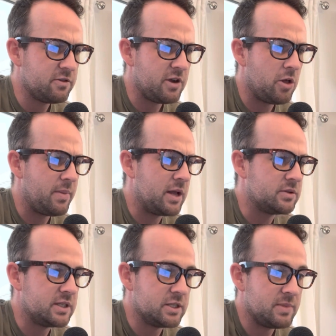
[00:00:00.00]
rail mounts.
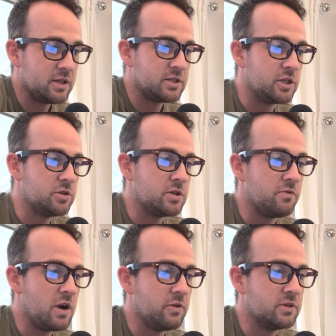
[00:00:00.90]
These mounts are used on
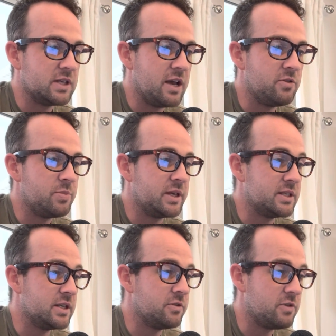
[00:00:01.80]
rifles that have a
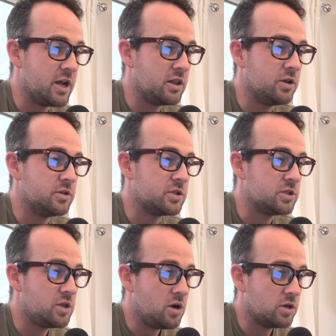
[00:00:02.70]
Picatinny rail on the
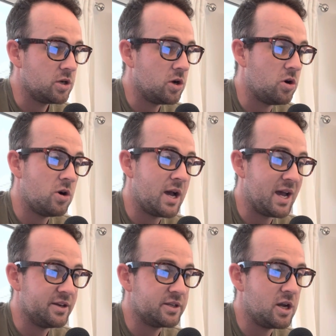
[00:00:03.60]
stock or
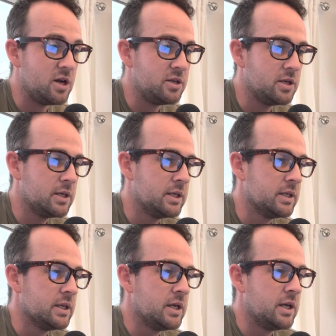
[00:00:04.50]
handguard.
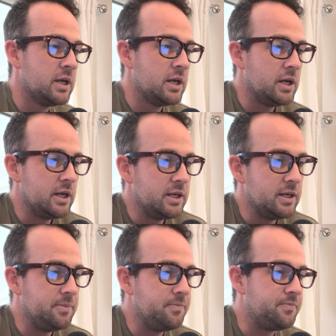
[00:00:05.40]

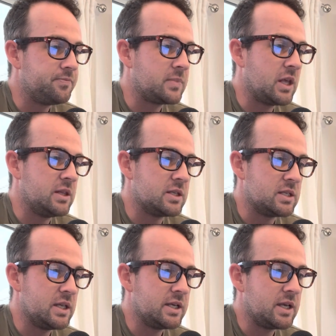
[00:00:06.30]
The
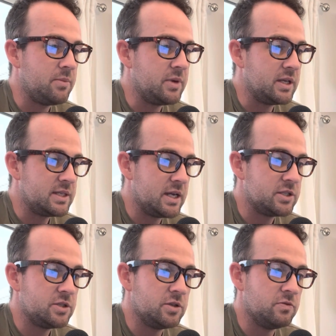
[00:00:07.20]
sling can be
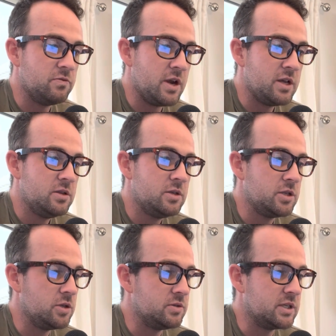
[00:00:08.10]
attached to the rail
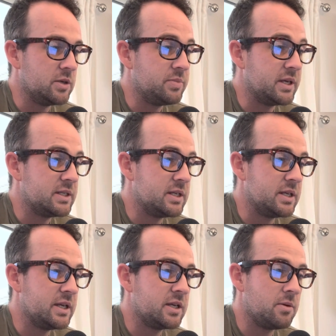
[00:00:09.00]
using a
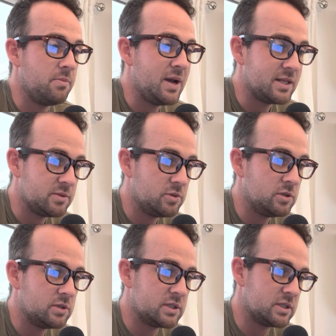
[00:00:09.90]
Picatinny
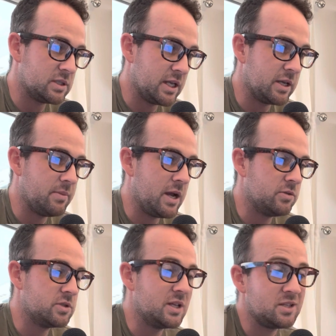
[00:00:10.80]
compatible sling
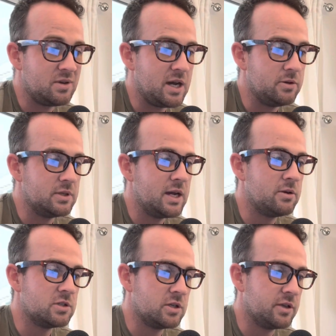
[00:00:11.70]
mount. So that's what I
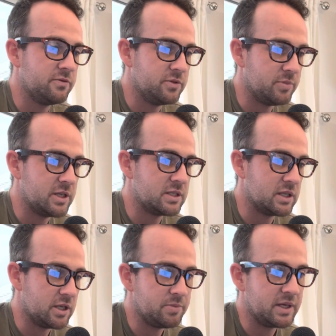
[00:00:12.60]
was looking for,
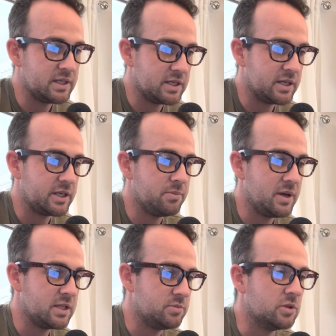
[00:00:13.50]
basically a Picatinny
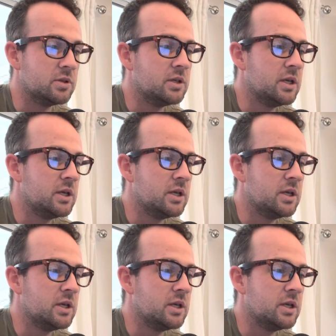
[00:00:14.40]
compatible